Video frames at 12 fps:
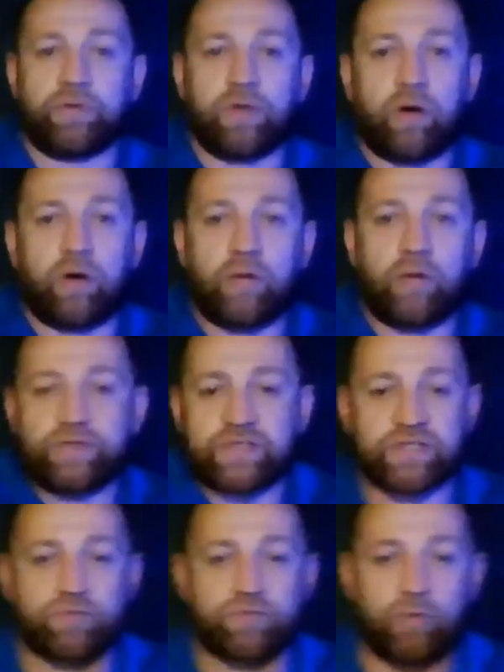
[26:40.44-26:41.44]
you know. And
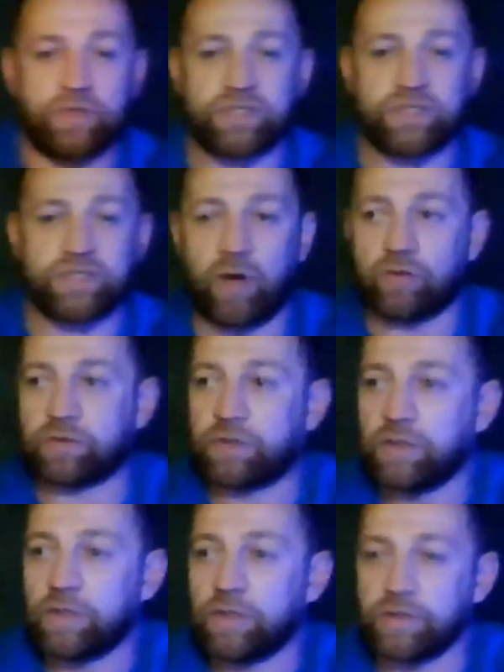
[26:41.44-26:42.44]
this is what it's about,
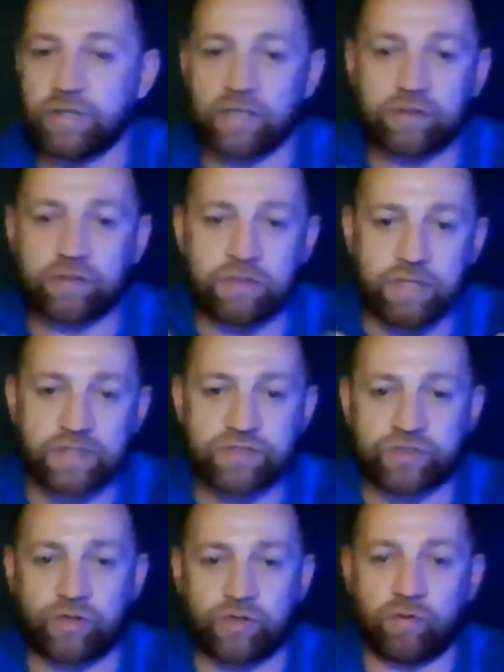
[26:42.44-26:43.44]
get
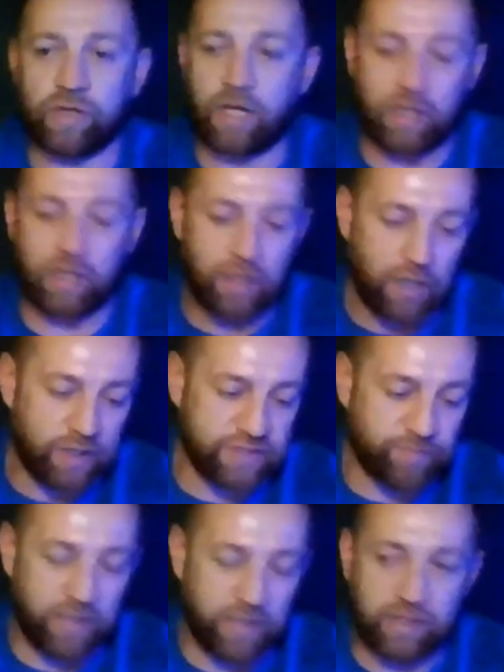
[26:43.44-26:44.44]
stronger,
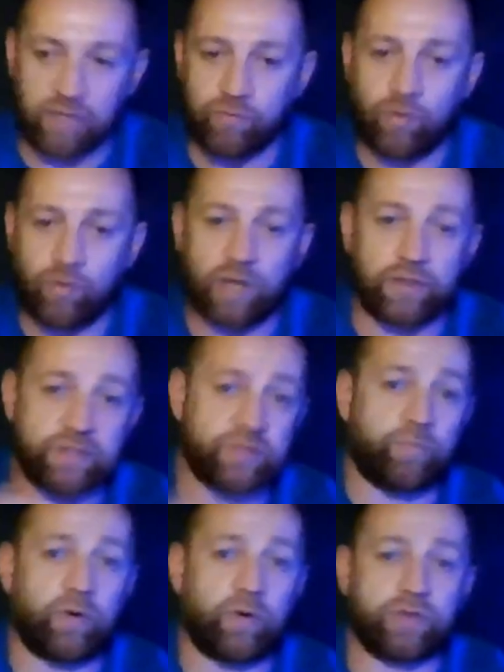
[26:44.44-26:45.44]
respect everyone, and
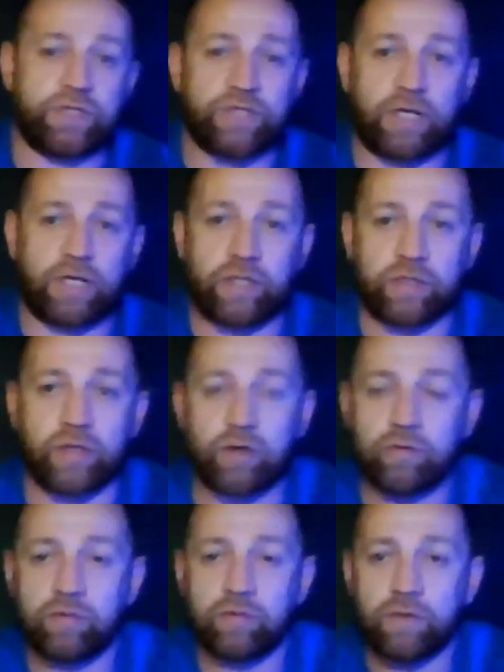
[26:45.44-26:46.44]
support each other, you
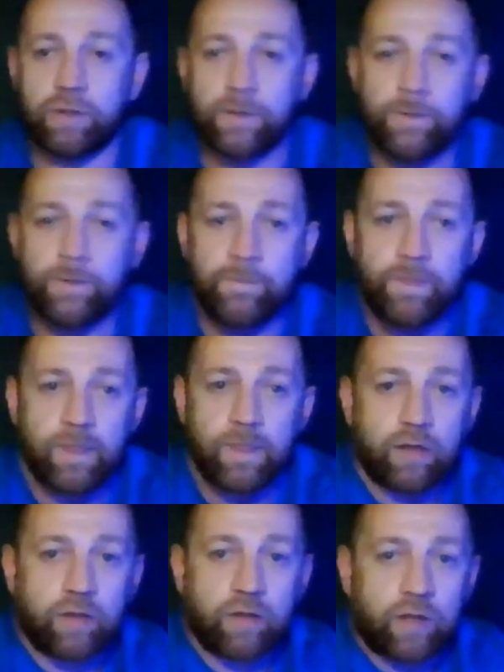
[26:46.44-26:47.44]
know.
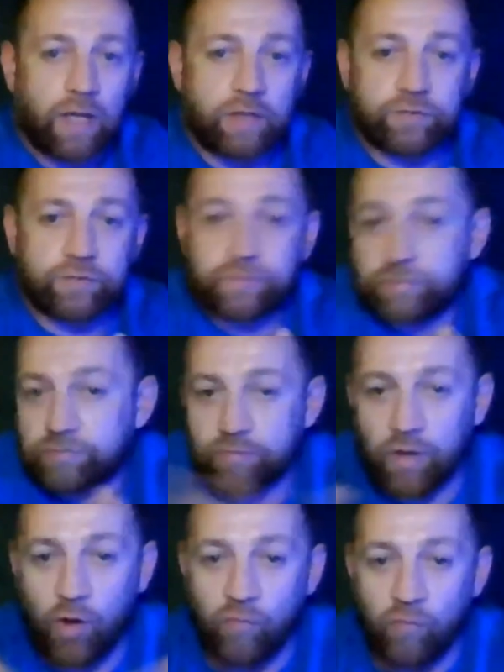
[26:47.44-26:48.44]
And
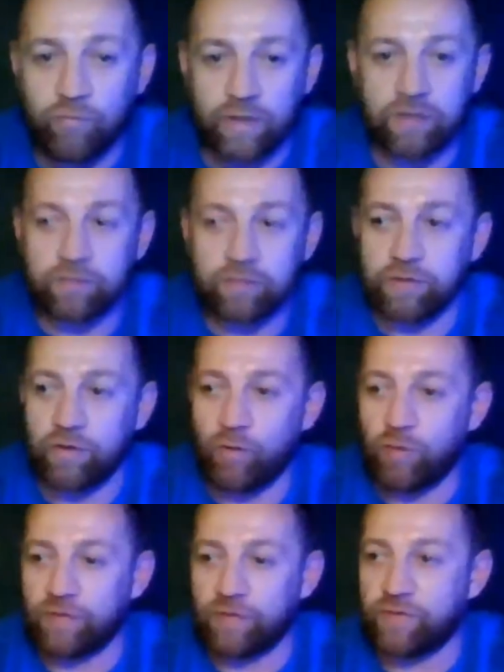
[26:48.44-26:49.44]
hopefully, you know,
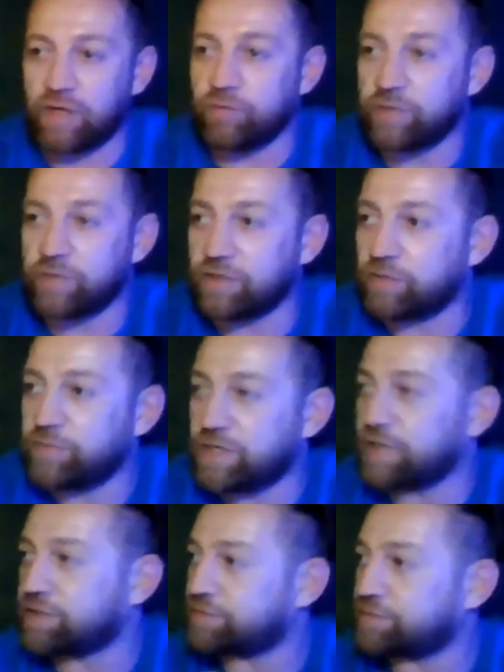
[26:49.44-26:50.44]
one day we're
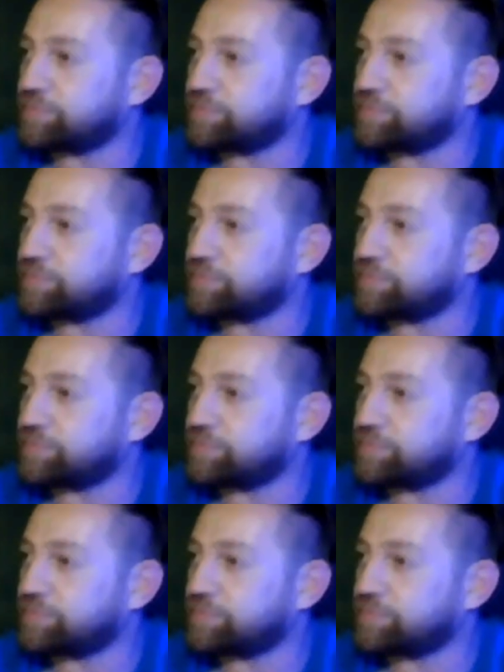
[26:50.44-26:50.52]
gonna